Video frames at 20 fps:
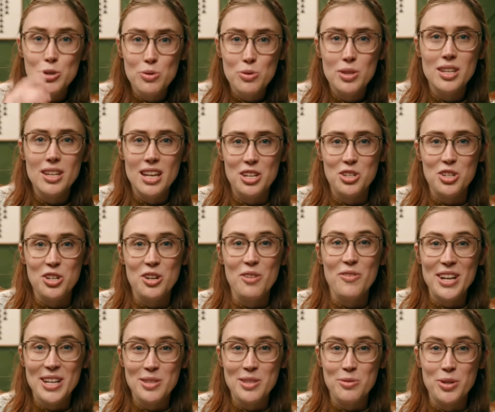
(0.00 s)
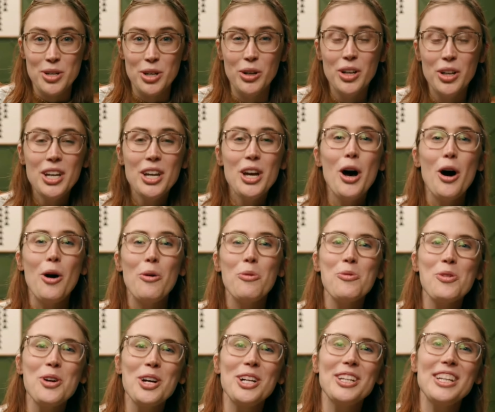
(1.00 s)
to the nation of Israel,
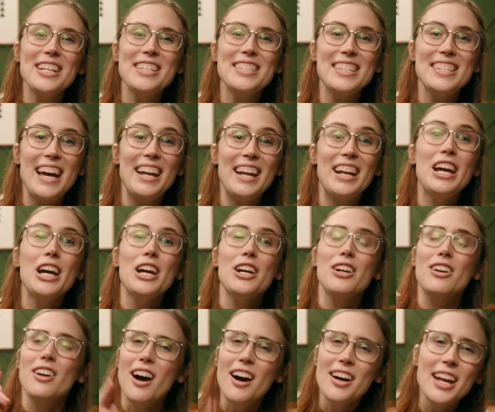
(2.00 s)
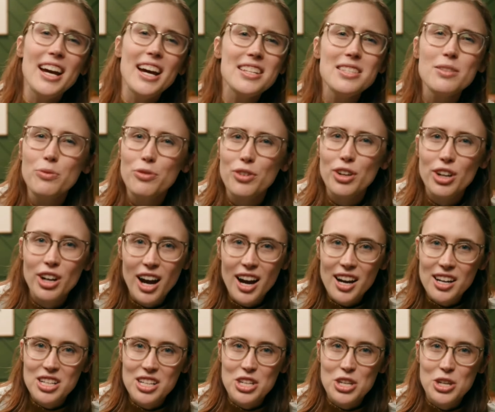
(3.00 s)
a word that said, God hasn't
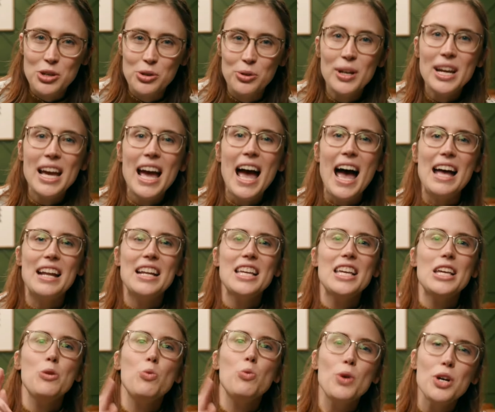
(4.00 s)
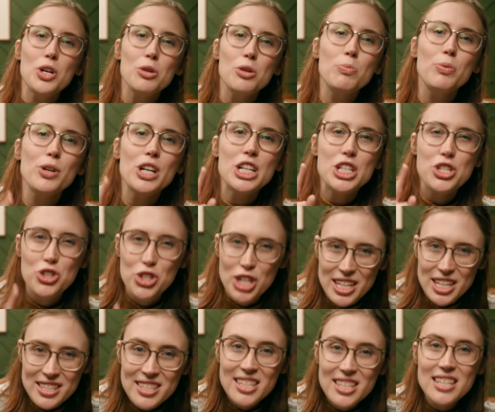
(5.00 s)
forgotten you, and he will bring
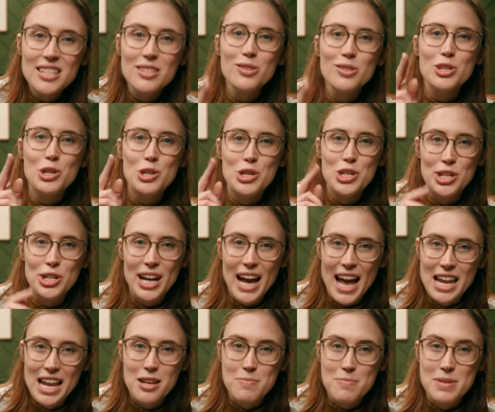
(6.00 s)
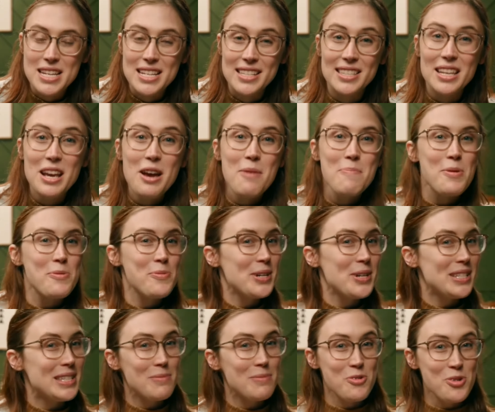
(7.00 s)
justice to your enemies. But
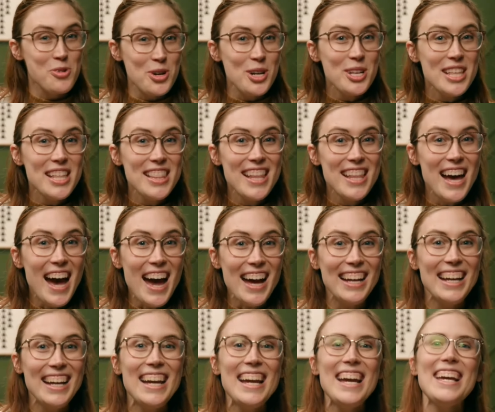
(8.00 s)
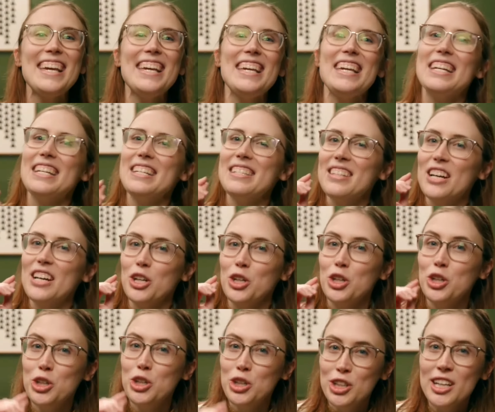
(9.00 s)
what's more than that, he is
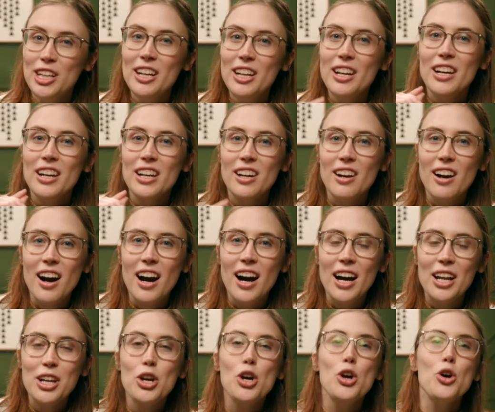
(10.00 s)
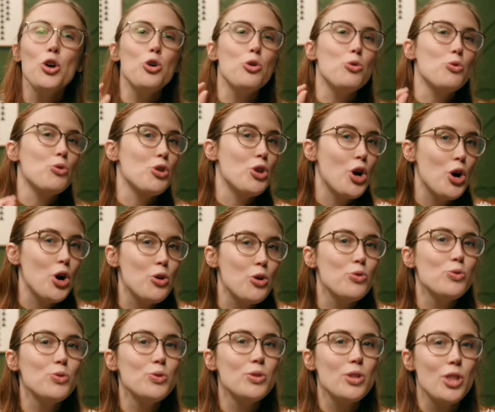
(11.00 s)
a good God who
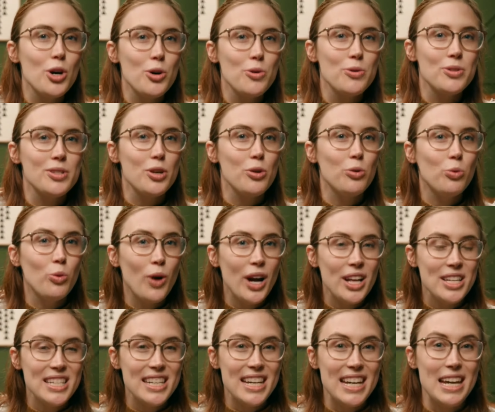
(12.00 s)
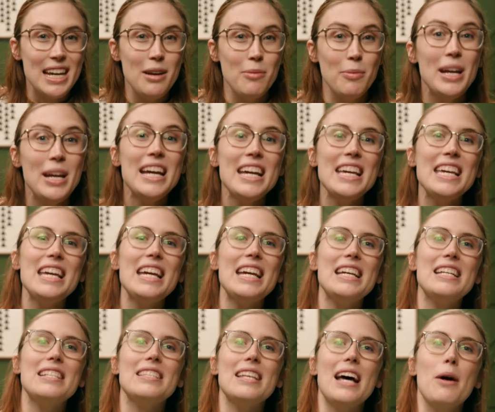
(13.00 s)
knows those who run to him.
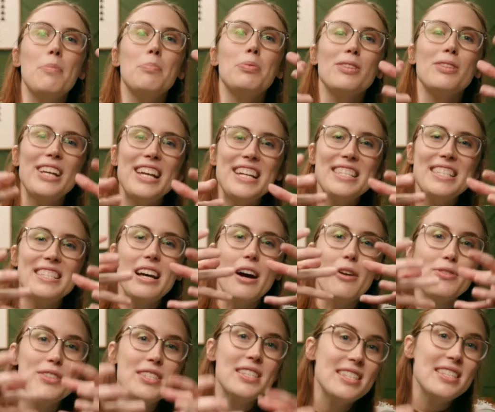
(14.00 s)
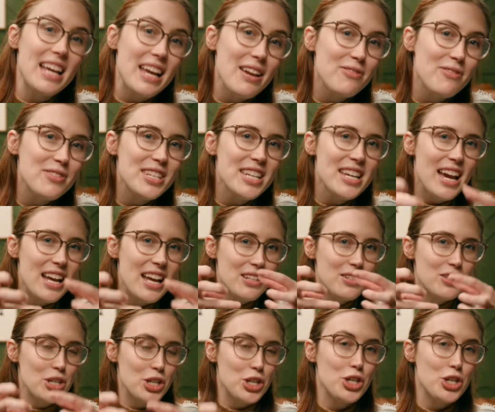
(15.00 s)
He is a place of safety
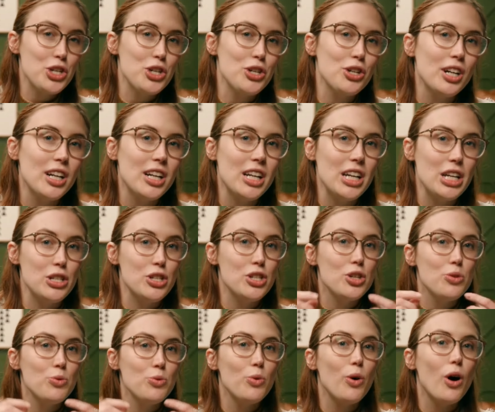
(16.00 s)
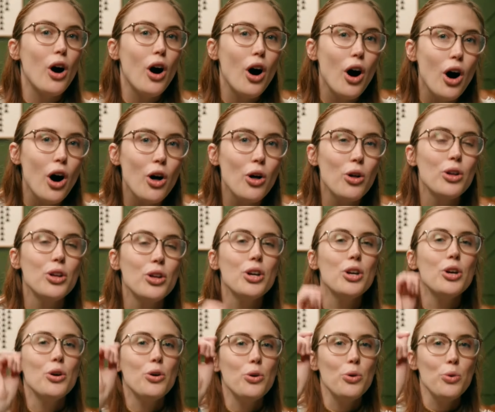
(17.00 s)
and security to all
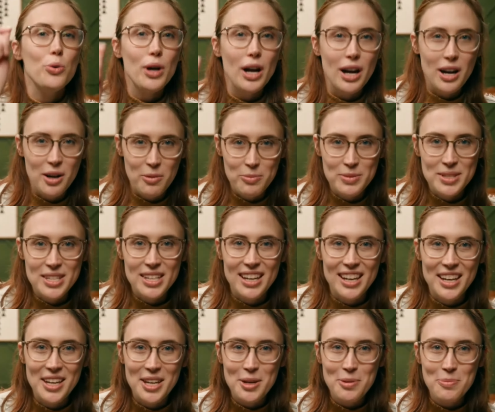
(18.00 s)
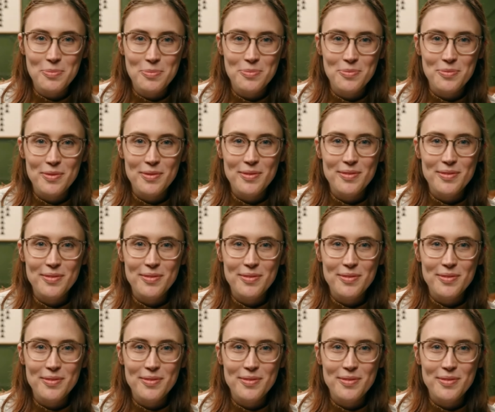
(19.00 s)
who come to him.